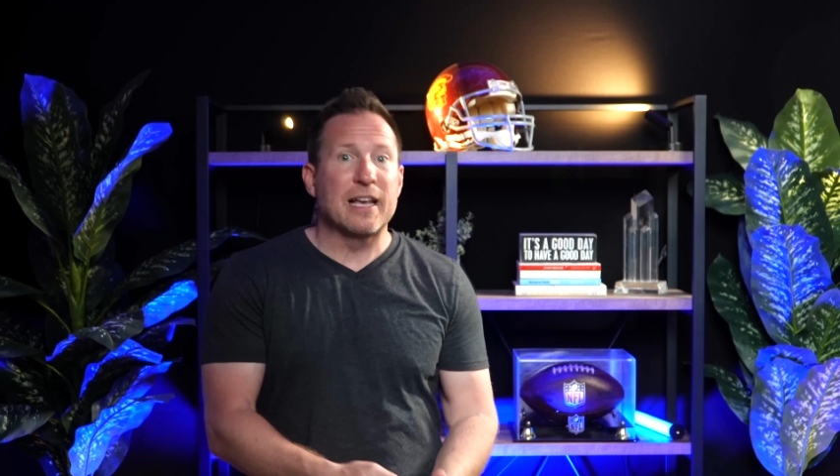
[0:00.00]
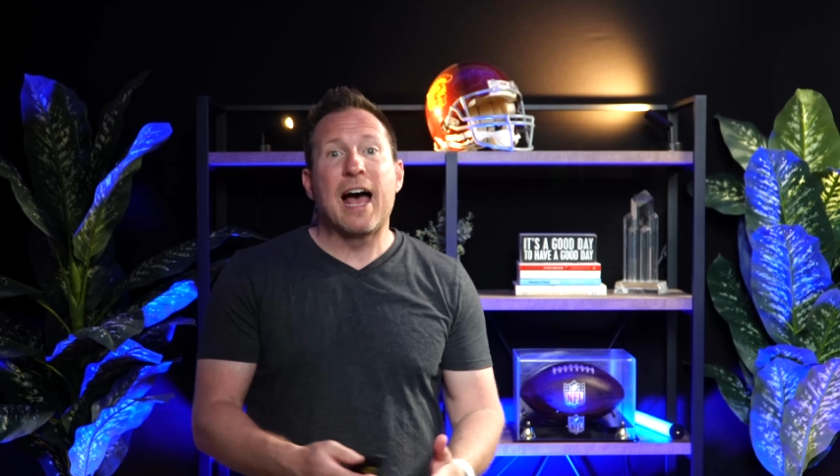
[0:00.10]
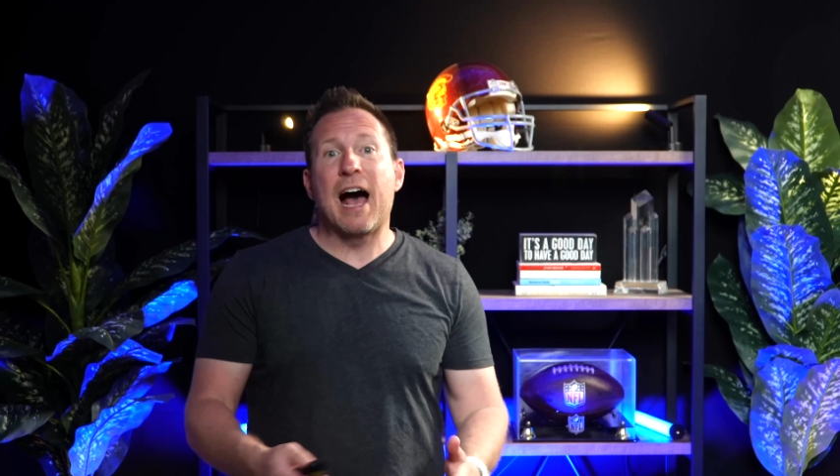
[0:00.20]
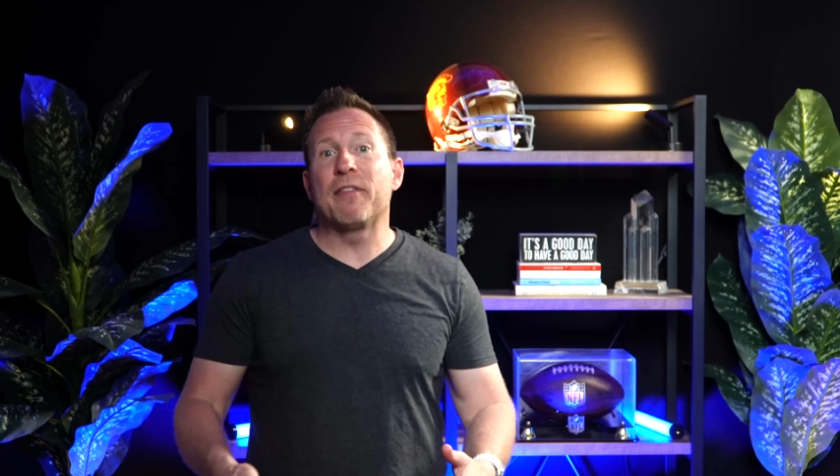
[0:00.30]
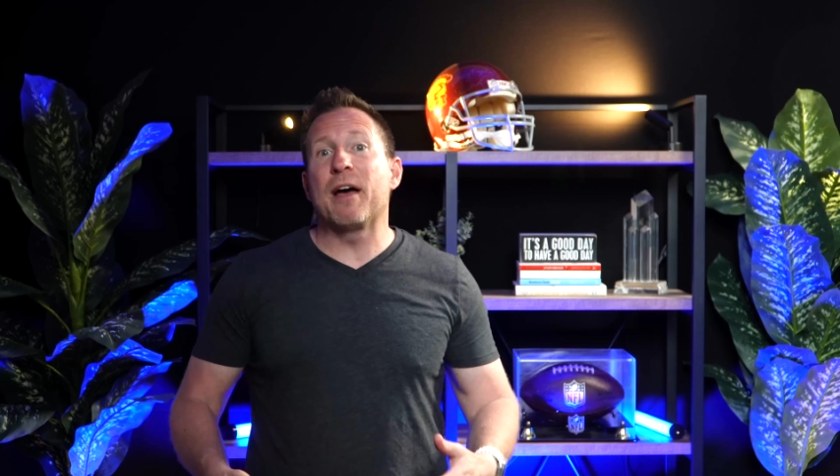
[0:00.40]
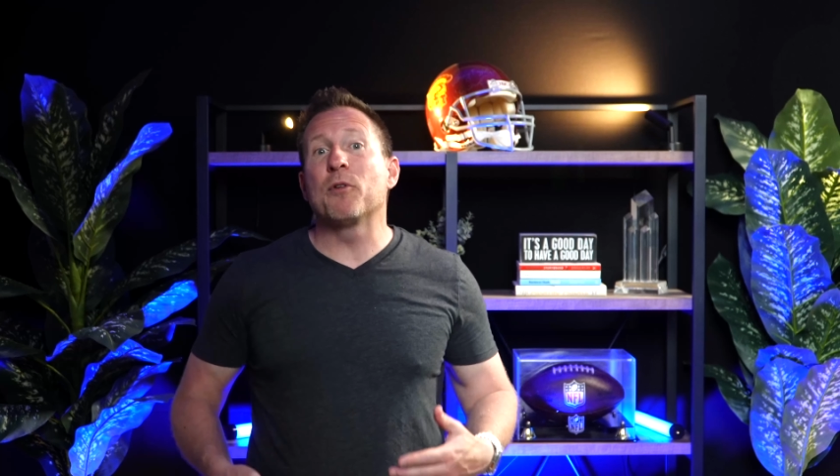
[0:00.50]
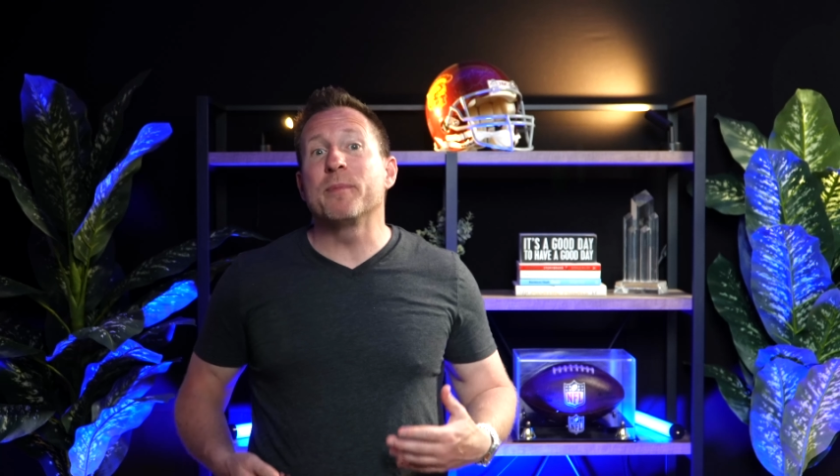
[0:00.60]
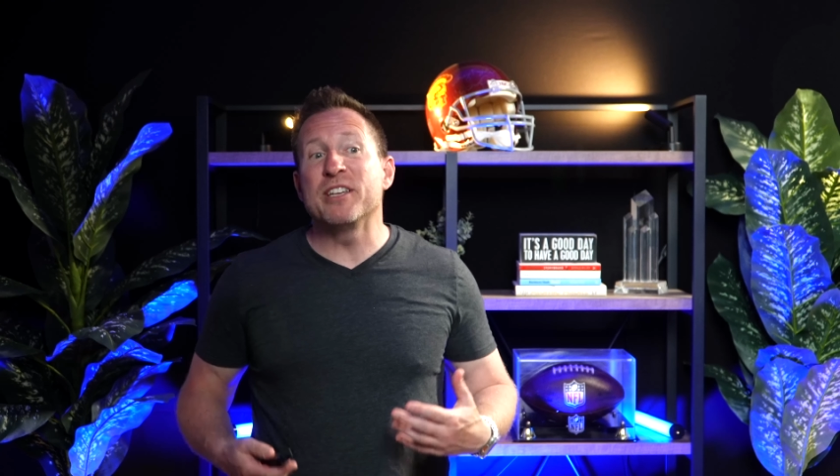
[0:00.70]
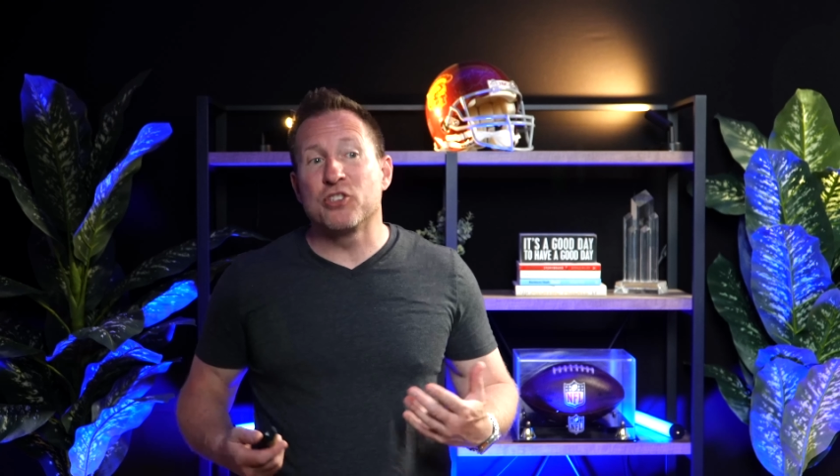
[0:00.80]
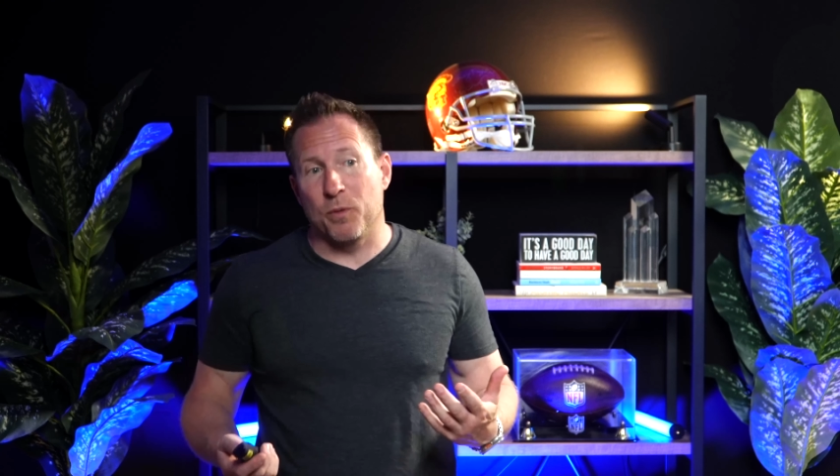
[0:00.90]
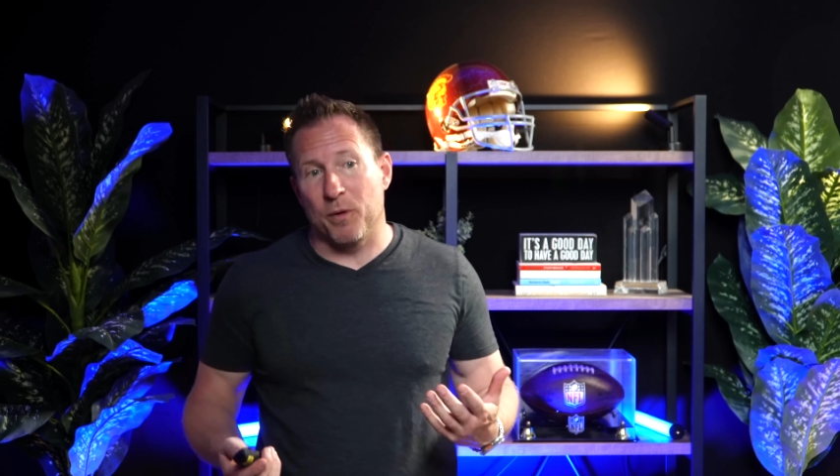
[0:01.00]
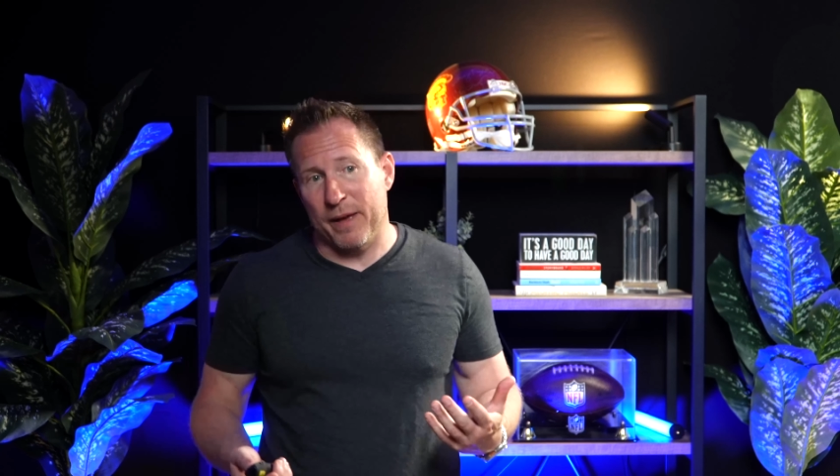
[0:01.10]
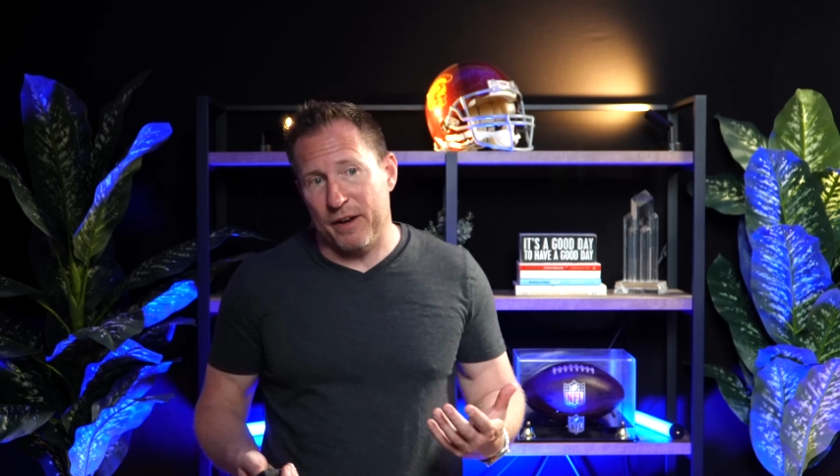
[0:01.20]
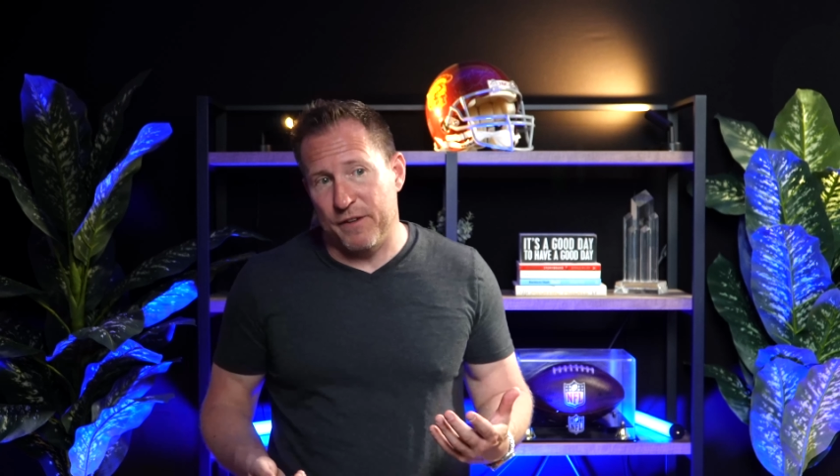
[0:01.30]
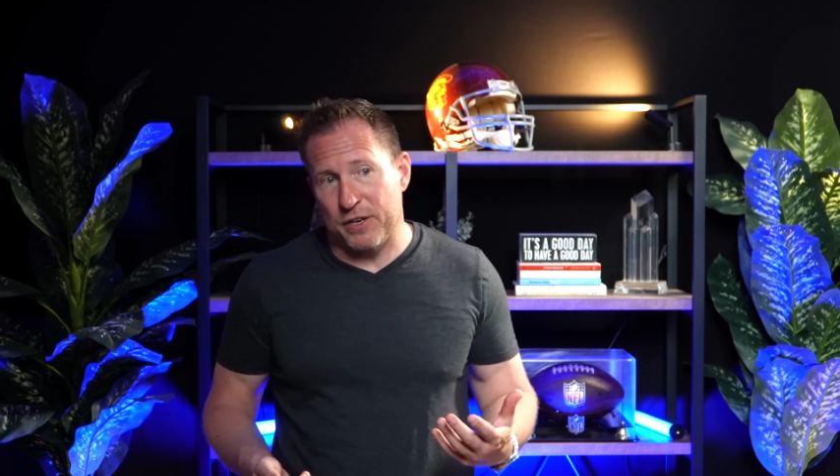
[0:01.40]
how that would be super
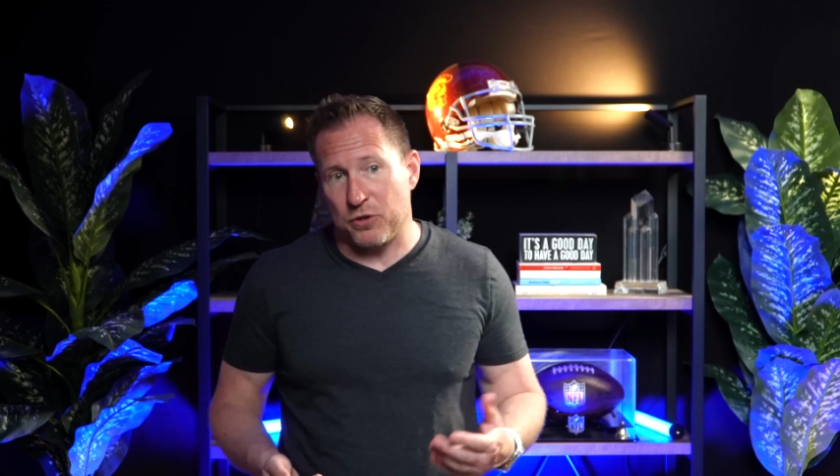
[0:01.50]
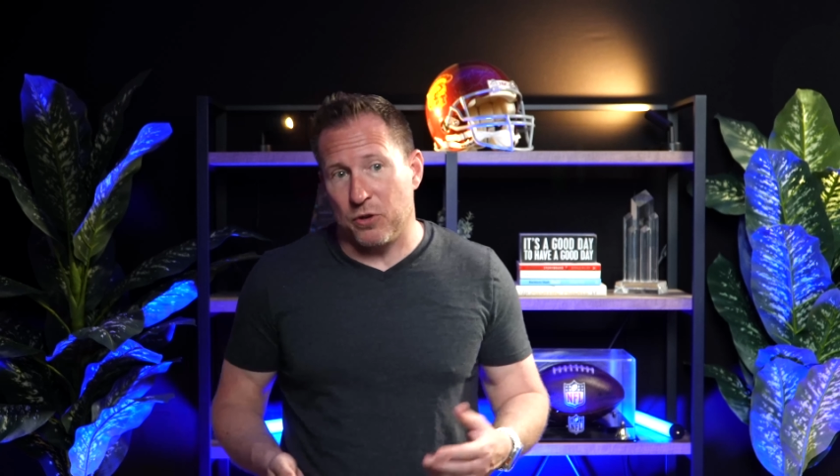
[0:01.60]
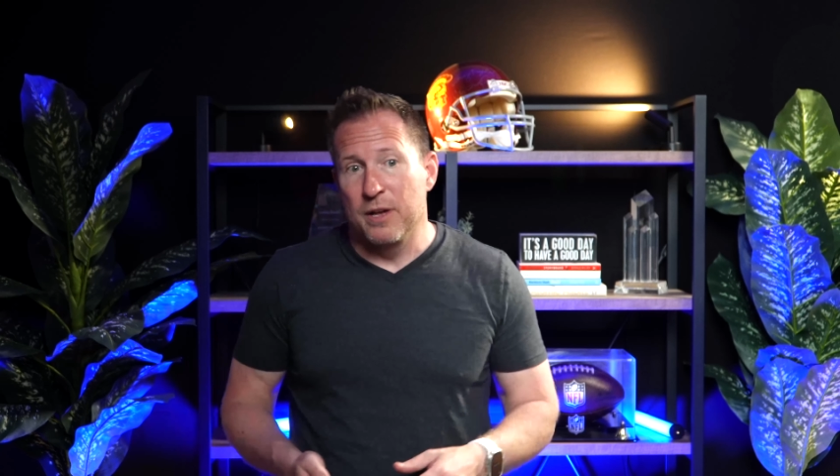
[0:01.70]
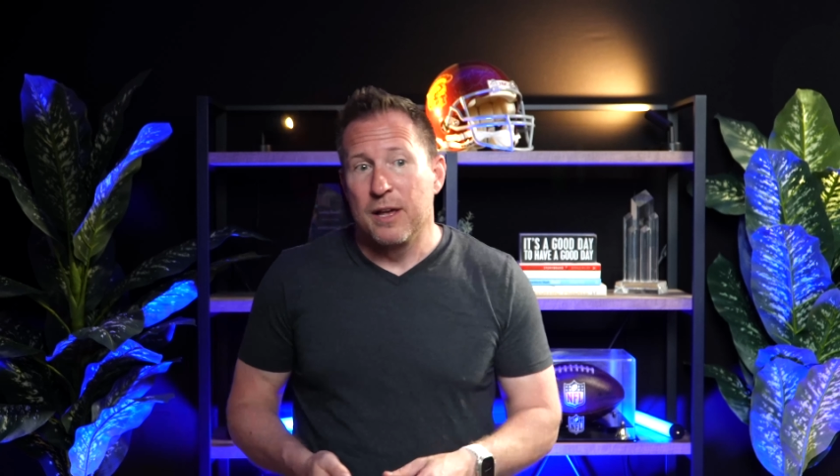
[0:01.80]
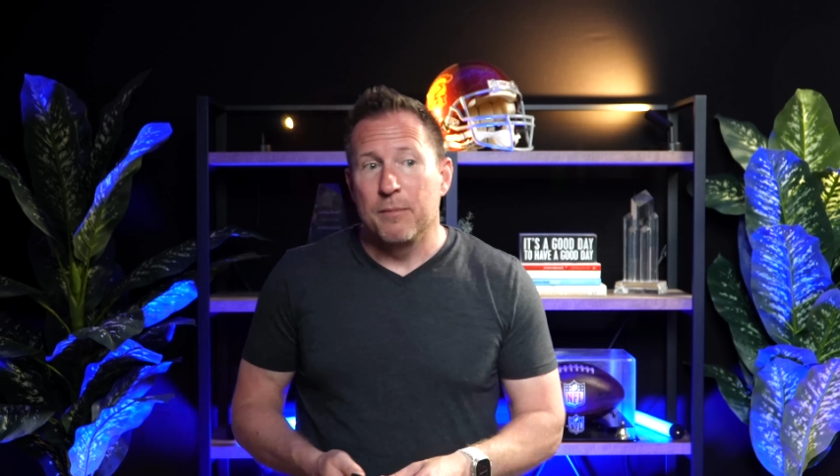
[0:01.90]
beneficial.